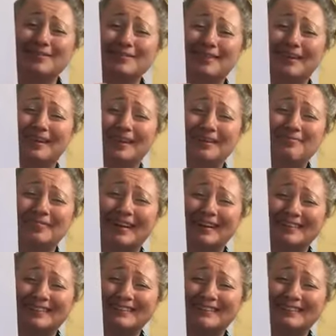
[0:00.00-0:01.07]
you can't
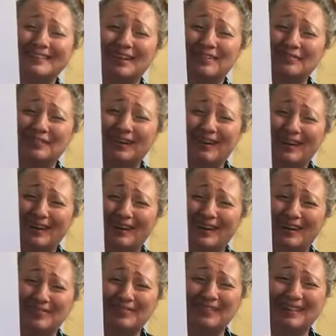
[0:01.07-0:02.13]
make this stuff
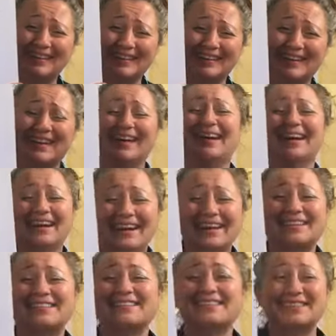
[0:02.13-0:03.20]
up. Like,
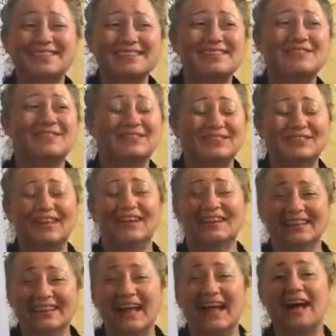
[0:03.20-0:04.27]
it's just a
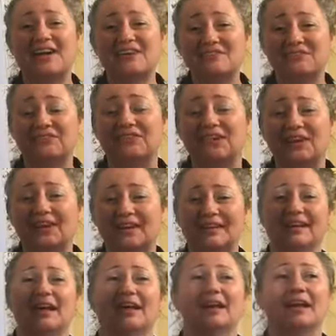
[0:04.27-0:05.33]
lot of
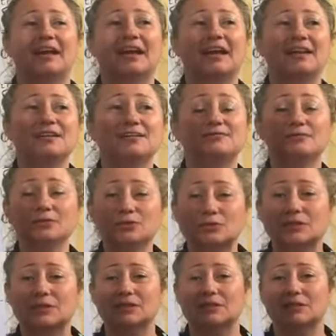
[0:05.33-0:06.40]
fun, and it kind of
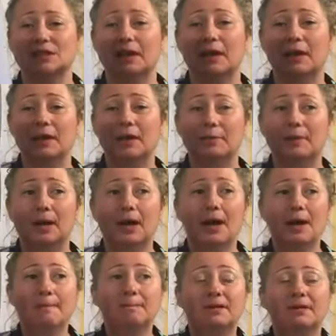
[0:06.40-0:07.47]
loosens you up,
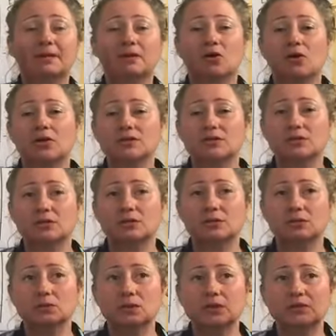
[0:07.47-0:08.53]
but it
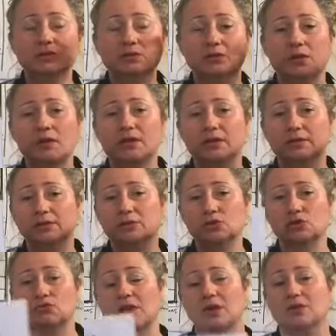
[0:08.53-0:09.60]
also is starting to
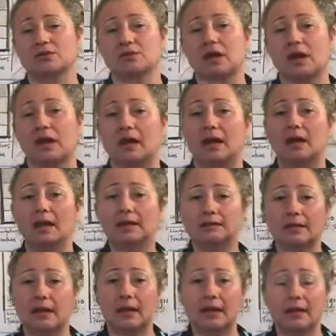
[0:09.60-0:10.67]
train your eye to
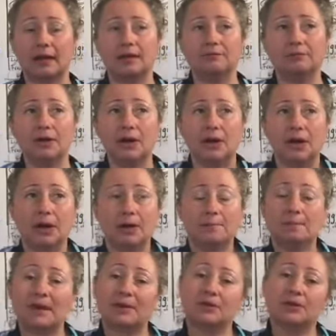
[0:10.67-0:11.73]
have
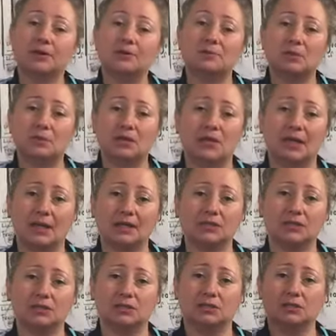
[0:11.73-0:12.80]
better
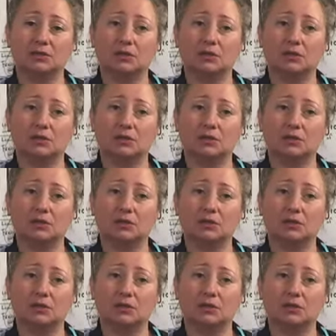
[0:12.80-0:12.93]
communication